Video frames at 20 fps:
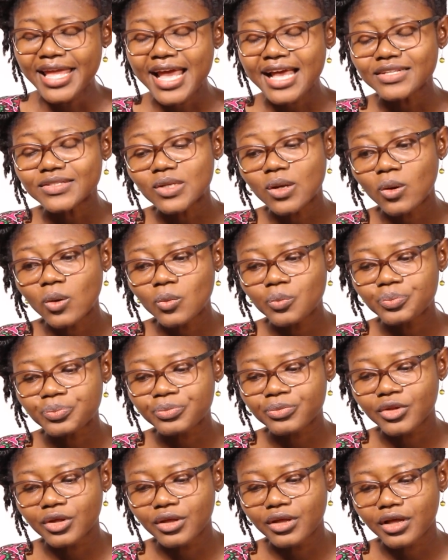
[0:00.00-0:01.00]
Yeah. So
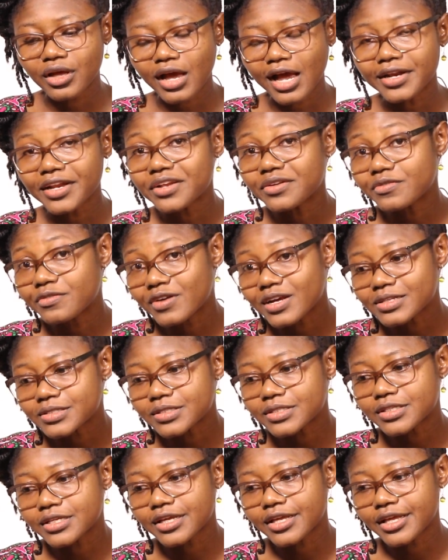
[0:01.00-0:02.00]
at the
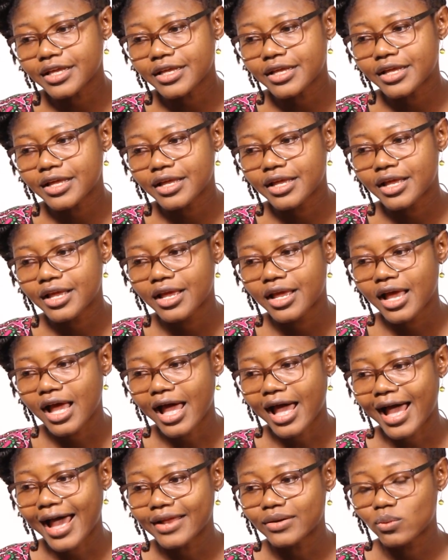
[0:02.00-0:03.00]
university,
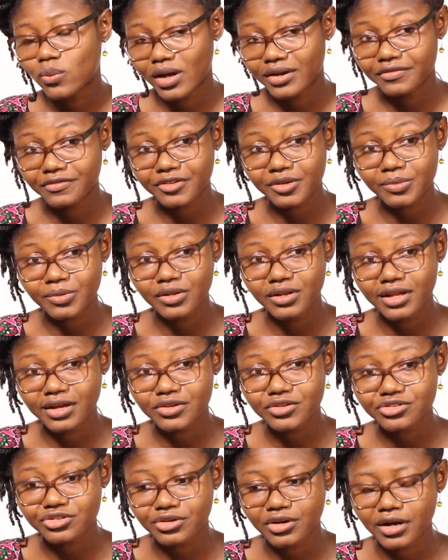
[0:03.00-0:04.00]
I had one female
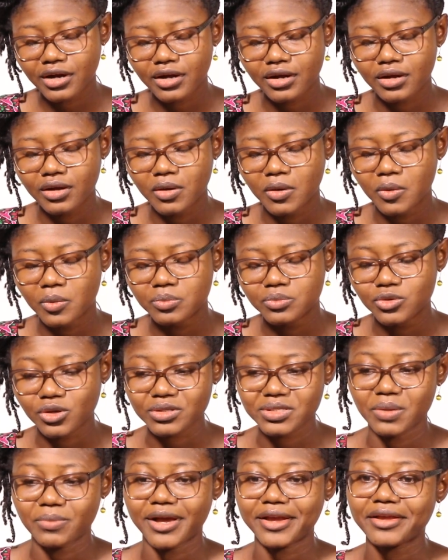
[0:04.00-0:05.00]
lecturer,
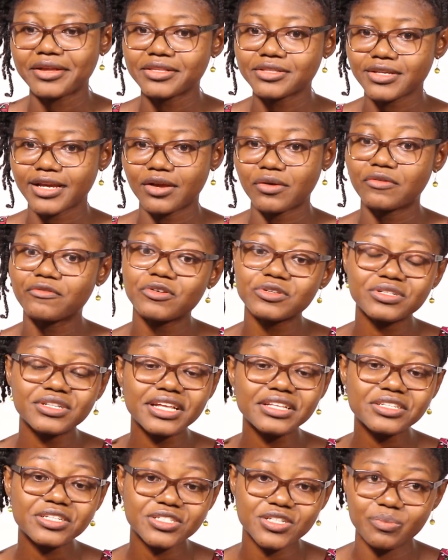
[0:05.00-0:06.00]
Dr. McIntyre.
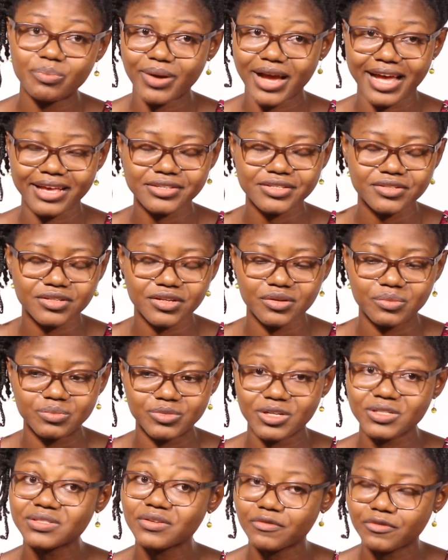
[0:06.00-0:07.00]
Unfortunately, she passed
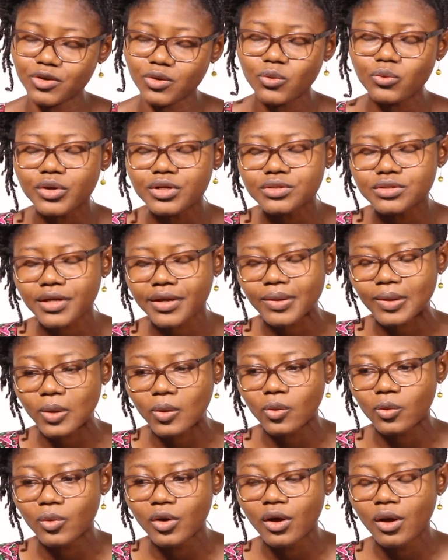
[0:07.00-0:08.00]
just a few weeks
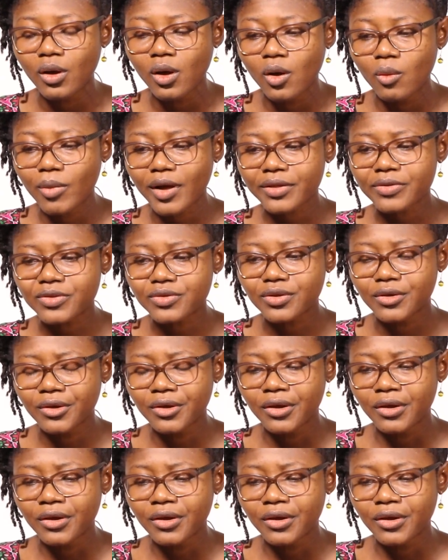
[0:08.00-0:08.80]
ago, but